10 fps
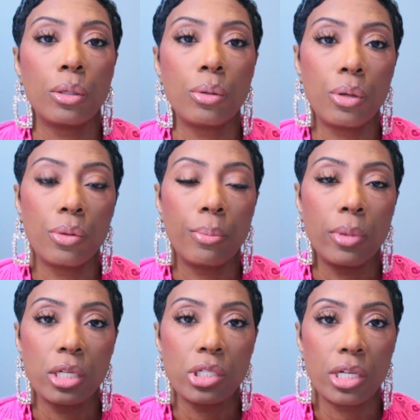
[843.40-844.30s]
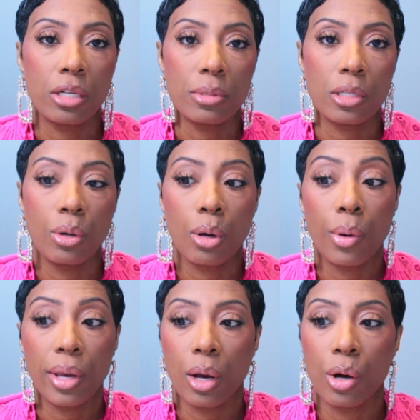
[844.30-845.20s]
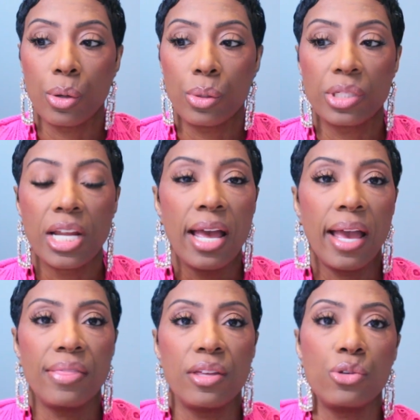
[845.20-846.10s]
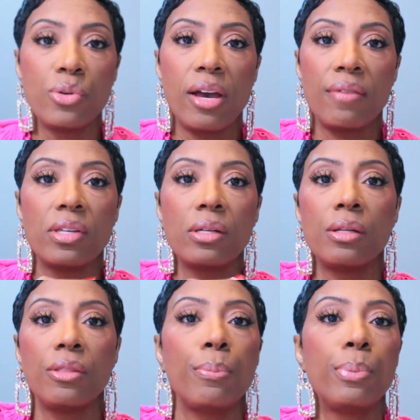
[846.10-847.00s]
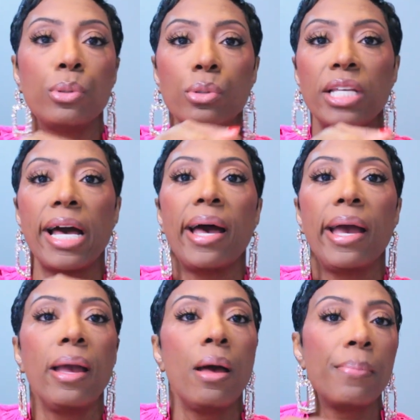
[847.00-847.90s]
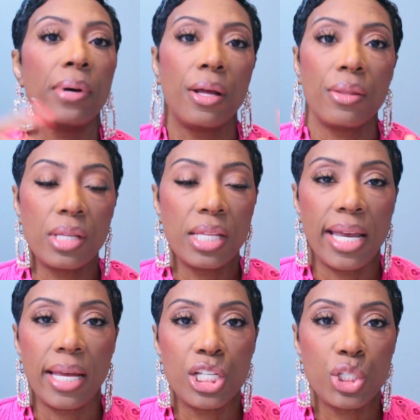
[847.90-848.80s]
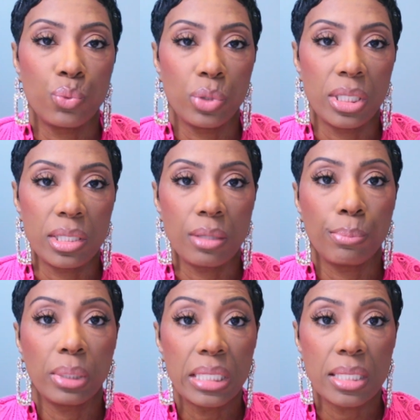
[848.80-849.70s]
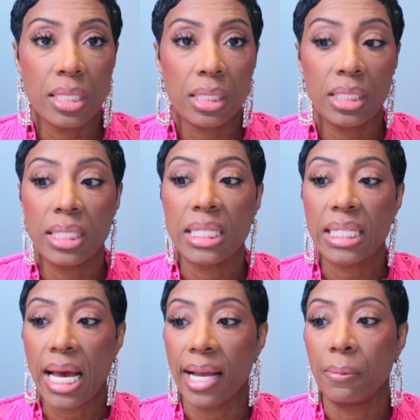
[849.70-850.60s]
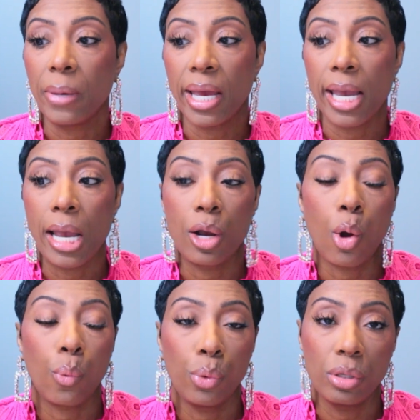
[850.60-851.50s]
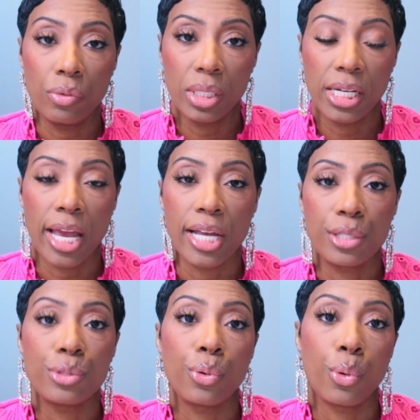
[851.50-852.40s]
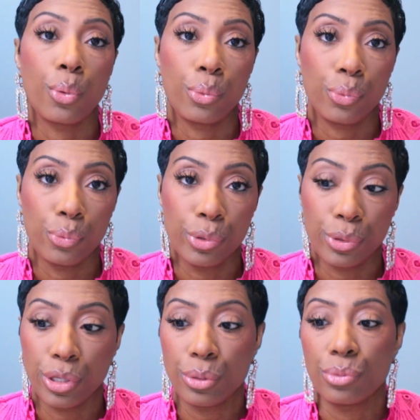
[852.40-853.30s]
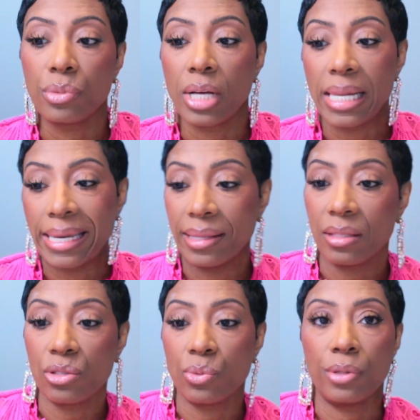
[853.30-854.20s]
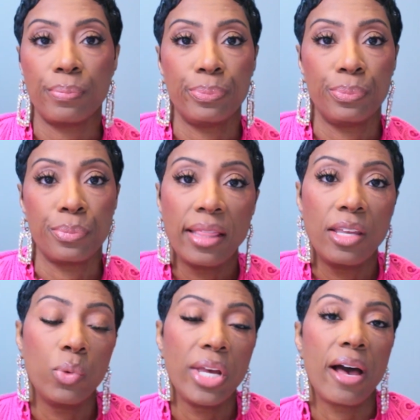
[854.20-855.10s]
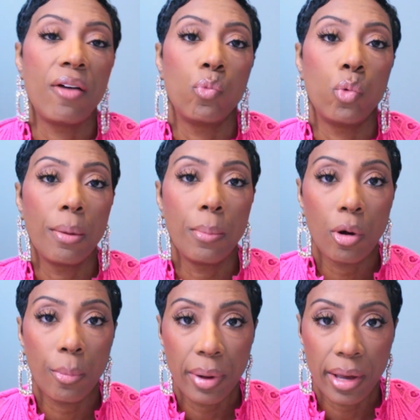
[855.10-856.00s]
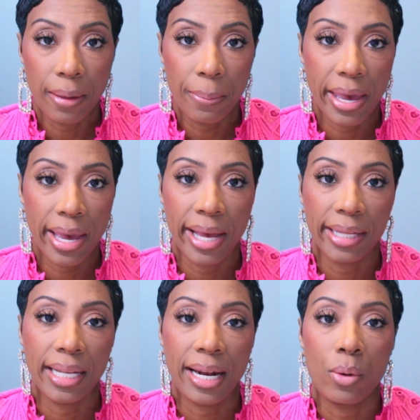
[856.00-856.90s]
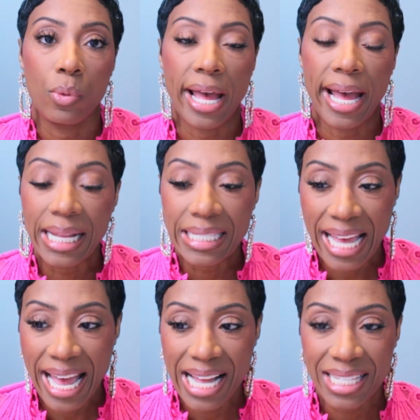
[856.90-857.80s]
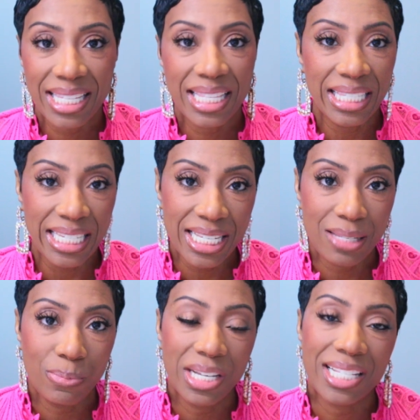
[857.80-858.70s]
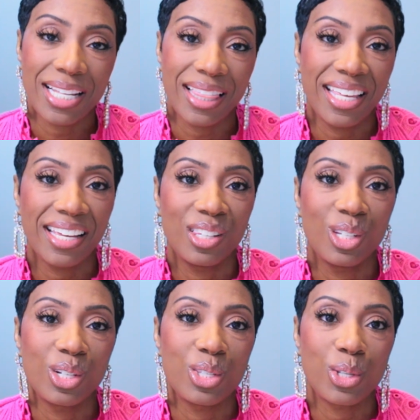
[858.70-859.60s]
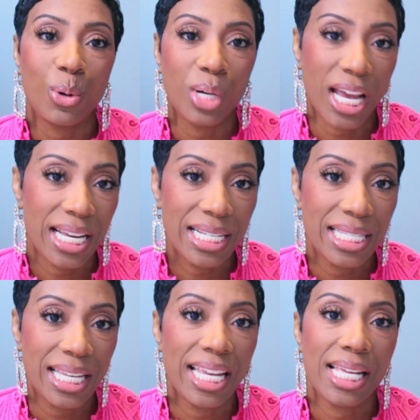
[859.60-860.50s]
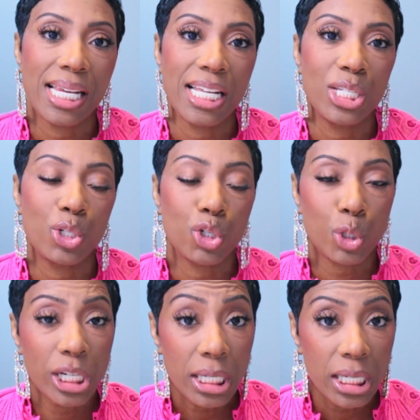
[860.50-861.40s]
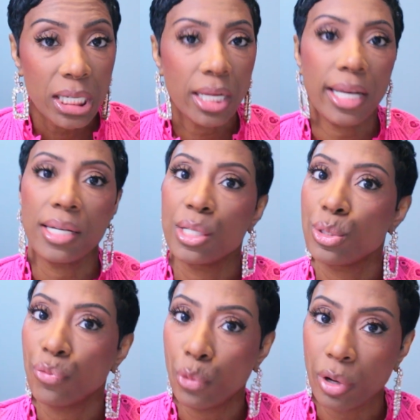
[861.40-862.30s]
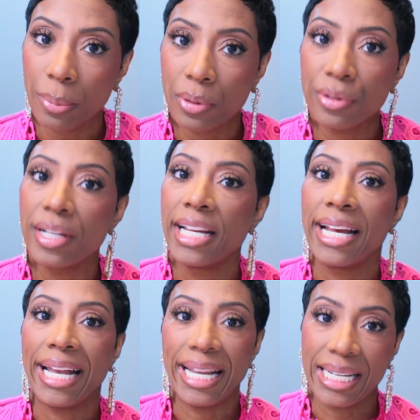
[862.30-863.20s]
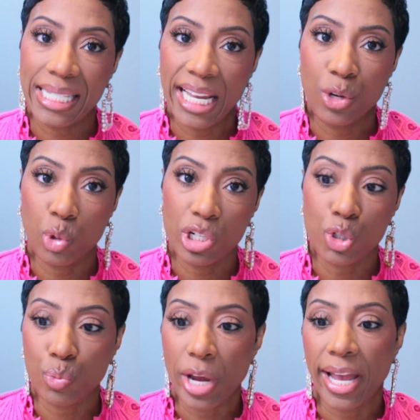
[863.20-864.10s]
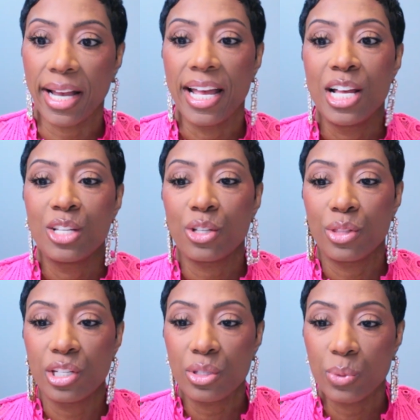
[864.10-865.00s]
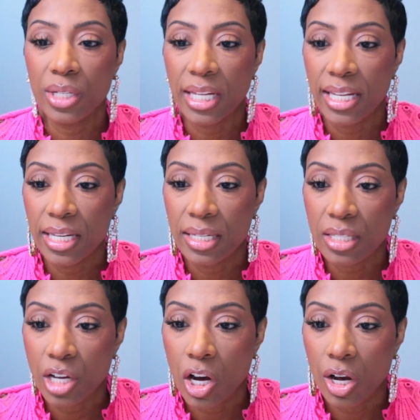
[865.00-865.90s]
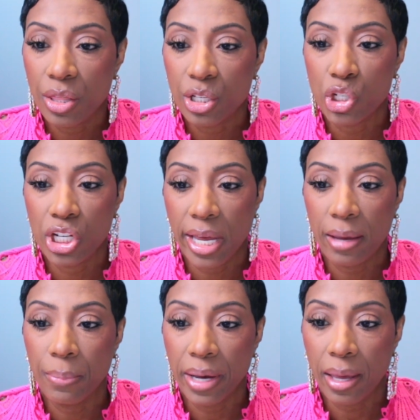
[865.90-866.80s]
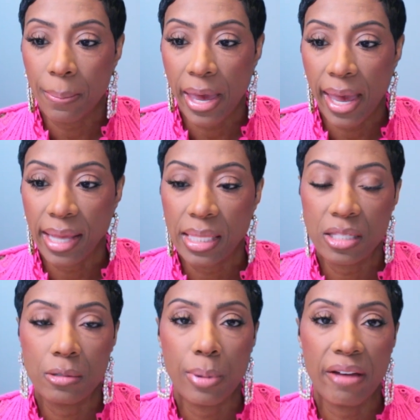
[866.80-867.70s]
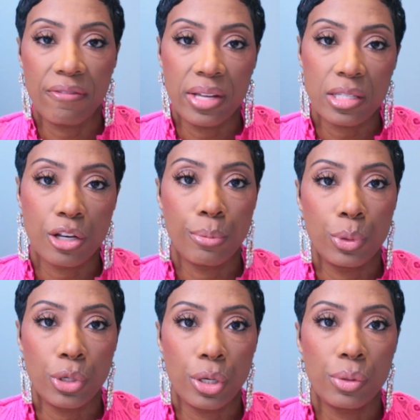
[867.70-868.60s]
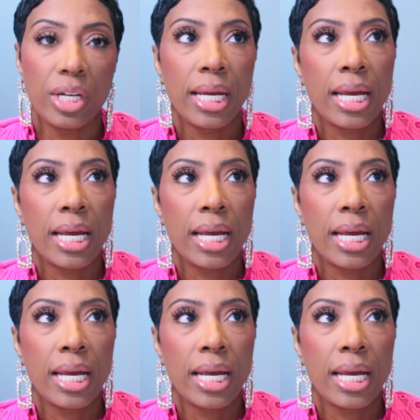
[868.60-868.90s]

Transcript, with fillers: logo the marc jacobs logo in gold and then you have the the pull tie but other than that it's a really simplistically designed bag really really nice real cute i like this one and then we have one more bucket bag that I had to add to the list because I think it looks so nice and it's trendy and it's affordable and it's at Nordstrom Rack. So this one is called the Janae Bucket Bag. This is by Vince Camuto.